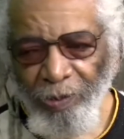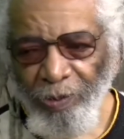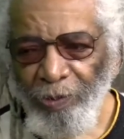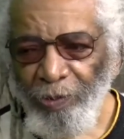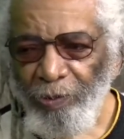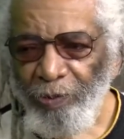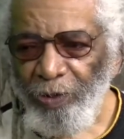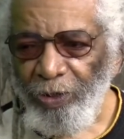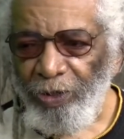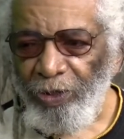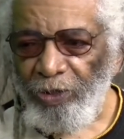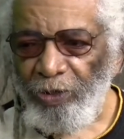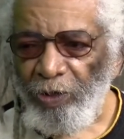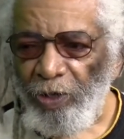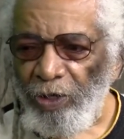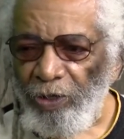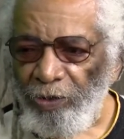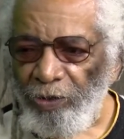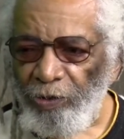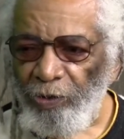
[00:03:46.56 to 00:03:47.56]
with the
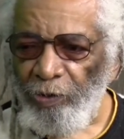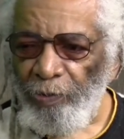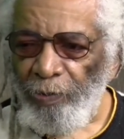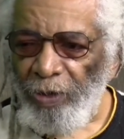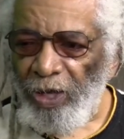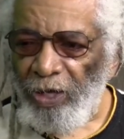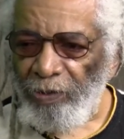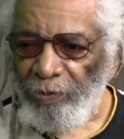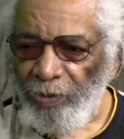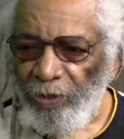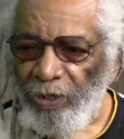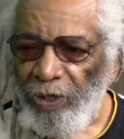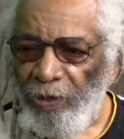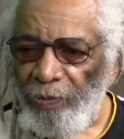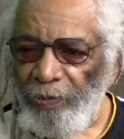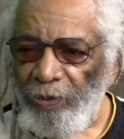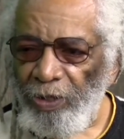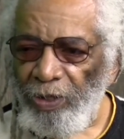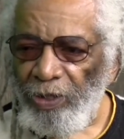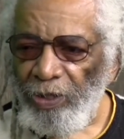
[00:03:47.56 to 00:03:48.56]
charter school management
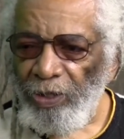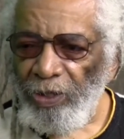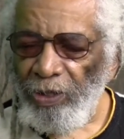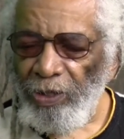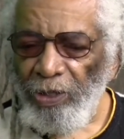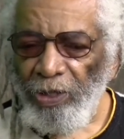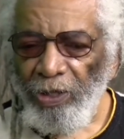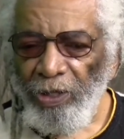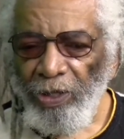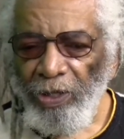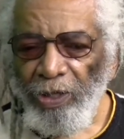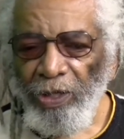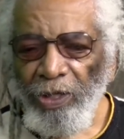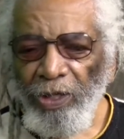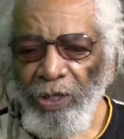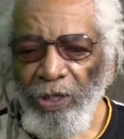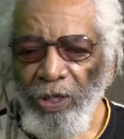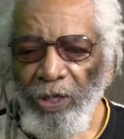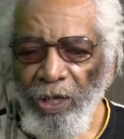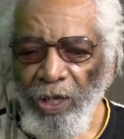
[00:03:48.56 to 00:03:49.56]
company. Okay.
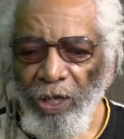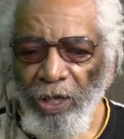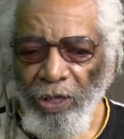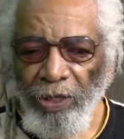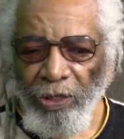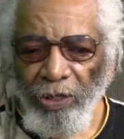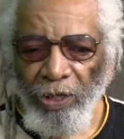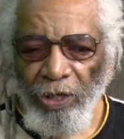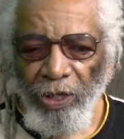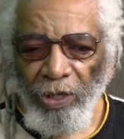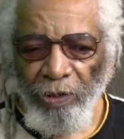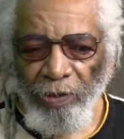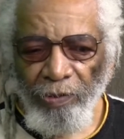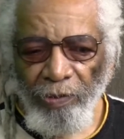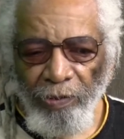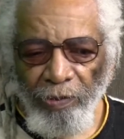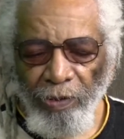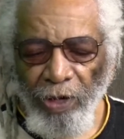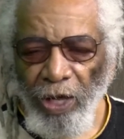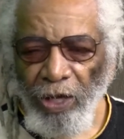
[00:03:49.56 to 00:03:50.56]
And
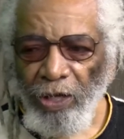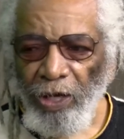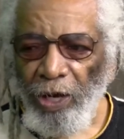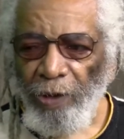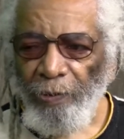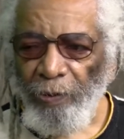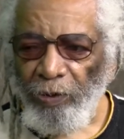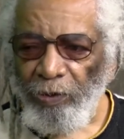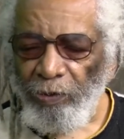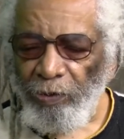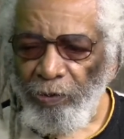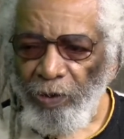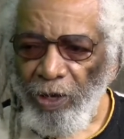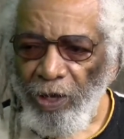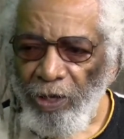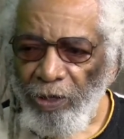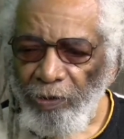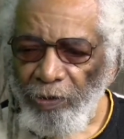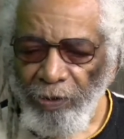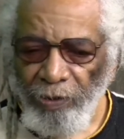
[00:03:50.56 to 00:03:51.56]
when I got off the
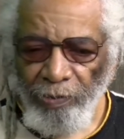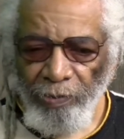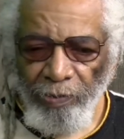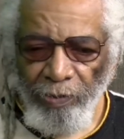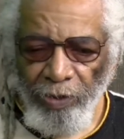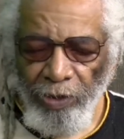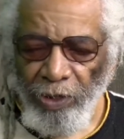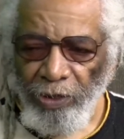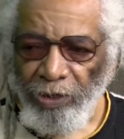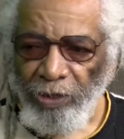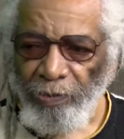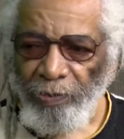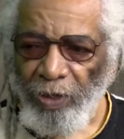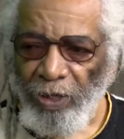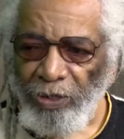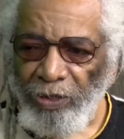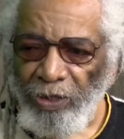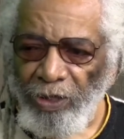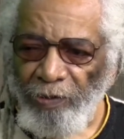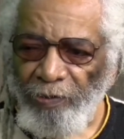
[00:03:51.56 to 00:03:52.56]
ground and dusted
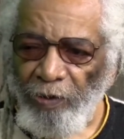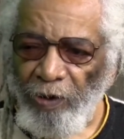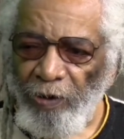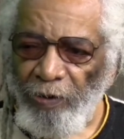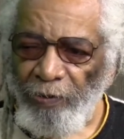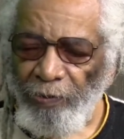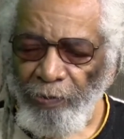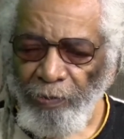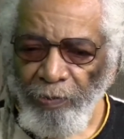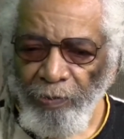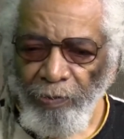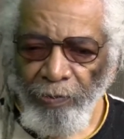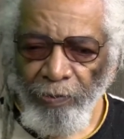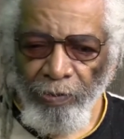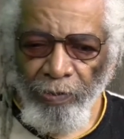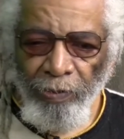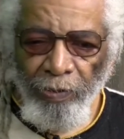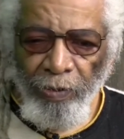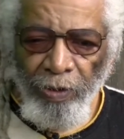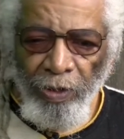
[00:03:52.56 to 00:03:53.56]
myself off,
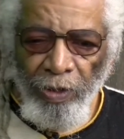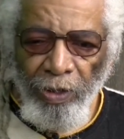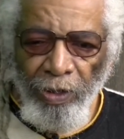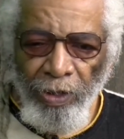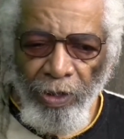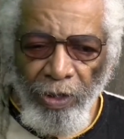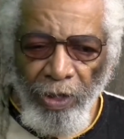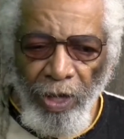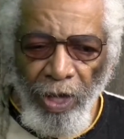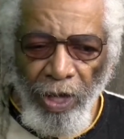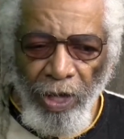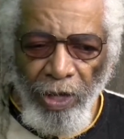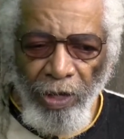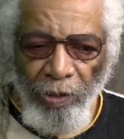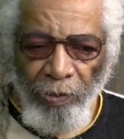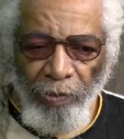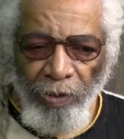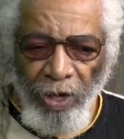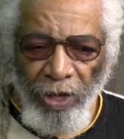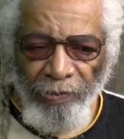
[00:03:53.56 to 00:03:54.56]

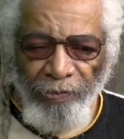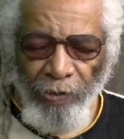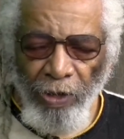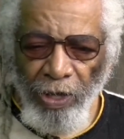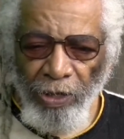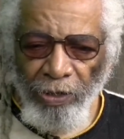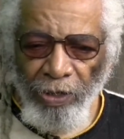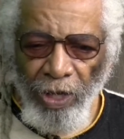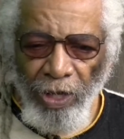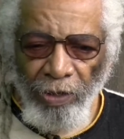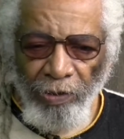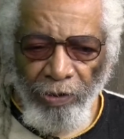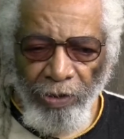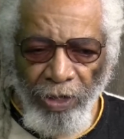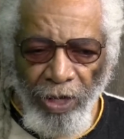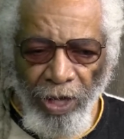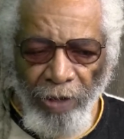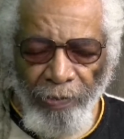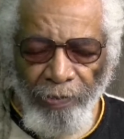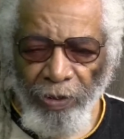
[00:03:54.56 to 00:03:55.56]
what I found out that
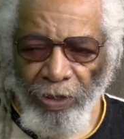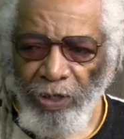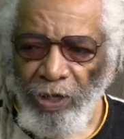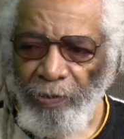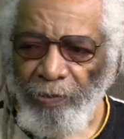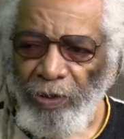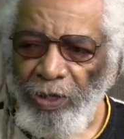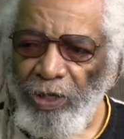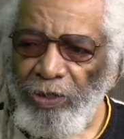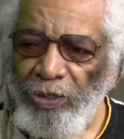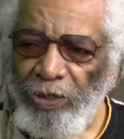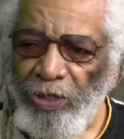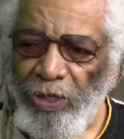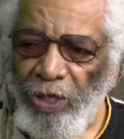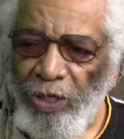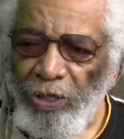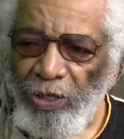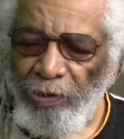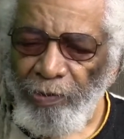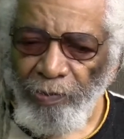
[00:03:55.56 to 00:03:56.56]
I had become
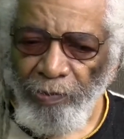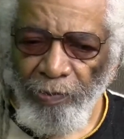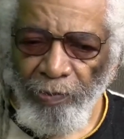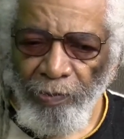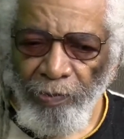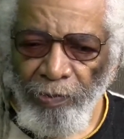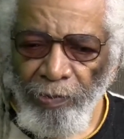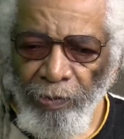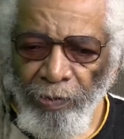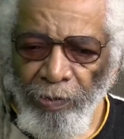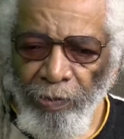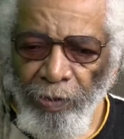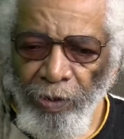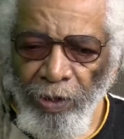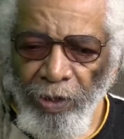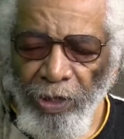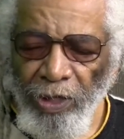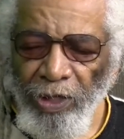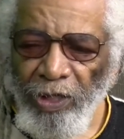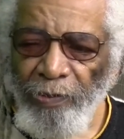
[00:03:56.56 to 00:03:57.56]
educated
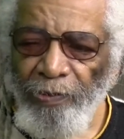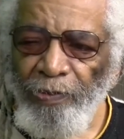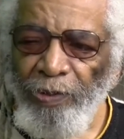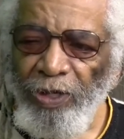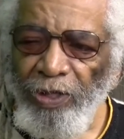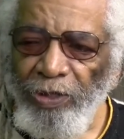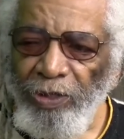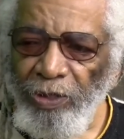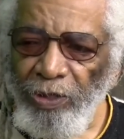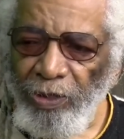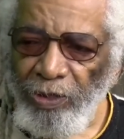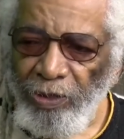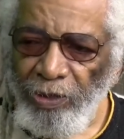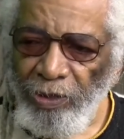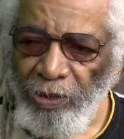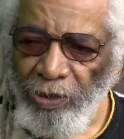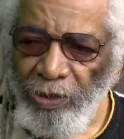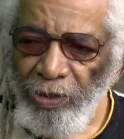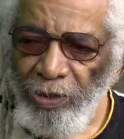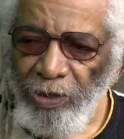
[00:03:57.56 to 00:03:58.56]
in the
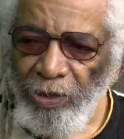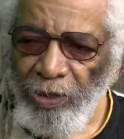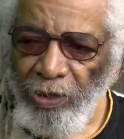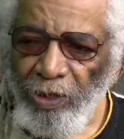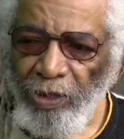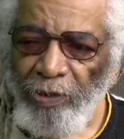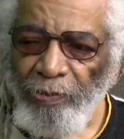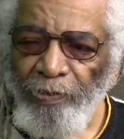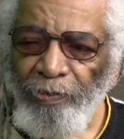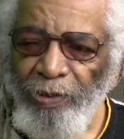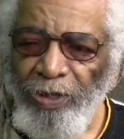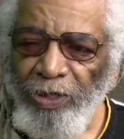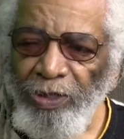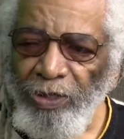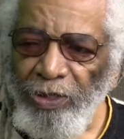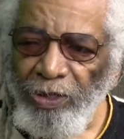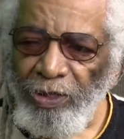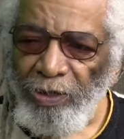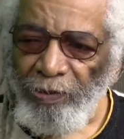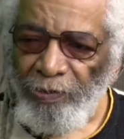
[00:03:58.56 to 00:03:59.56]
business of